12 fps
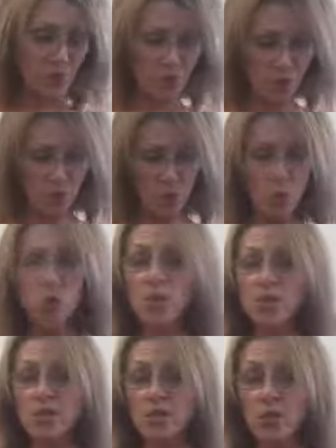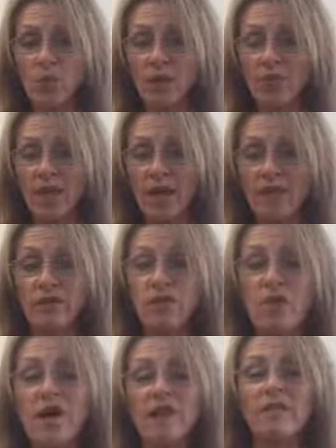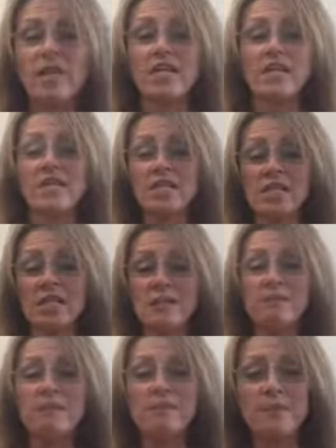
So who doesn't want that? If you have a teething